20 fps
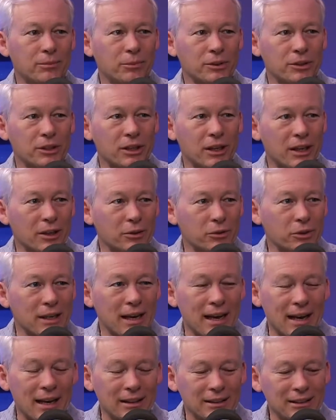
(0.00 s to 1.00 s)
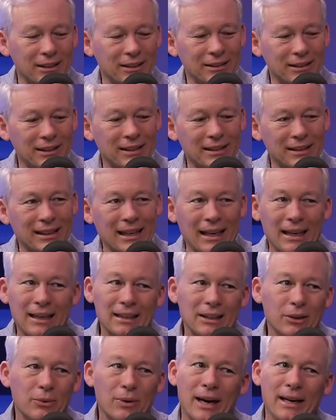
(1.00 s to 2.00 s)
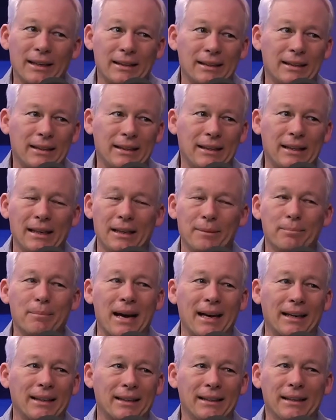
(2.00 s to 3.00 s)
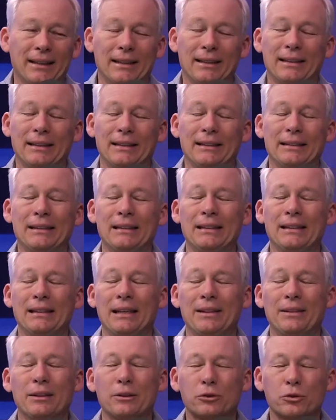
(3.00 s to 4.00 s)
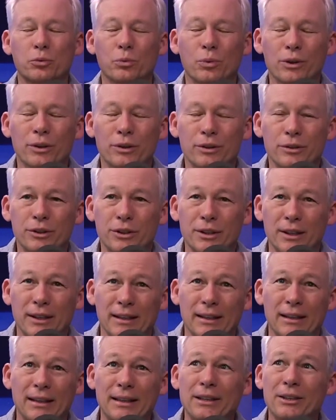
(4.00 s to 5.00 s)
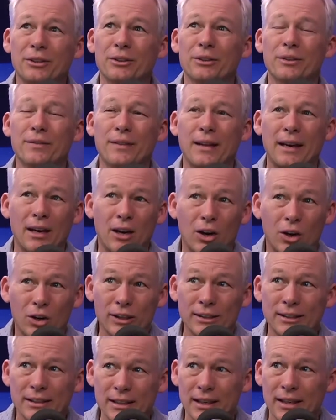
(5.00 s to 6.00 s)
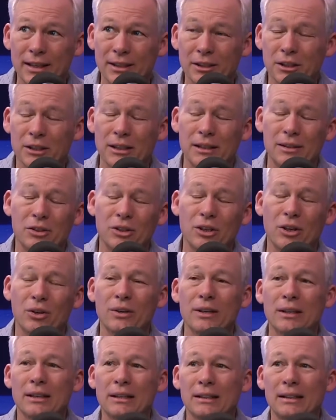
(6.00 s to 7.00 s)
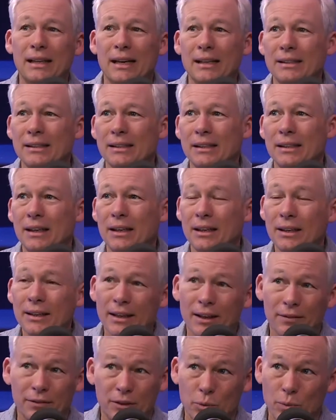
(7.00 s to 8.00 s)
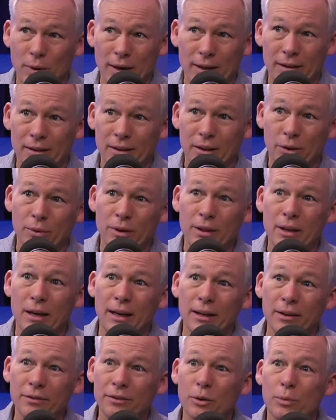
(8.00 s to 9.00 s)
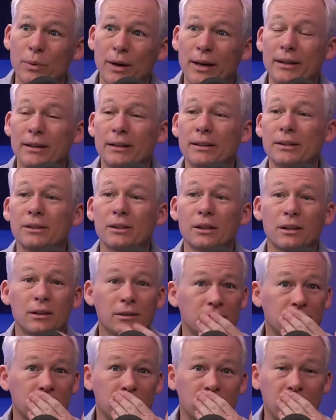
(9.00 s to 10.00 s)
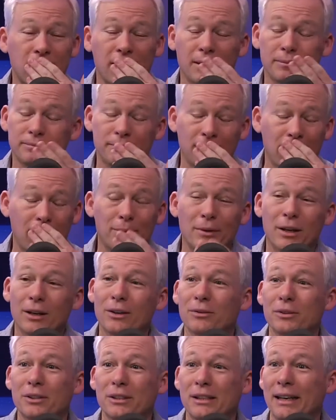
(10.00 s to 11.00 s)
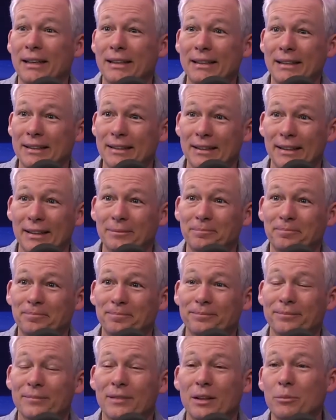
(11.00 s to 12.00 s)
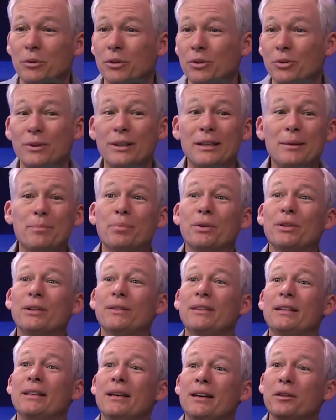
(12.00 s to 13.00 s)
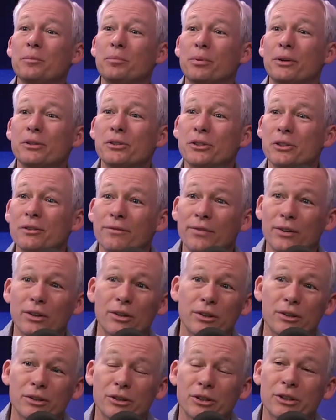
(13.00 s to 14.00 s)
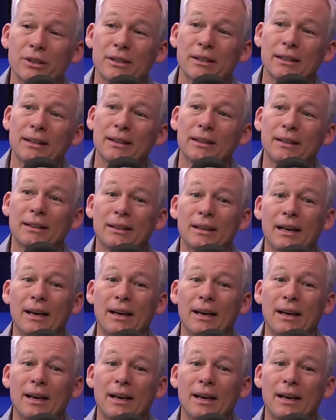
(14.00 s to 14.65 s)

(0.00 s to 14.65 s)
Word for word: Yeah. Once it goes out, you, you can't quite right. get it back in. And, and those words linger and they haunt us. And so that's mm. an unhealthy way to deal with it. A healthy way is just say, I'm not going to say anything. Yeah. Number three, put the other person first mm.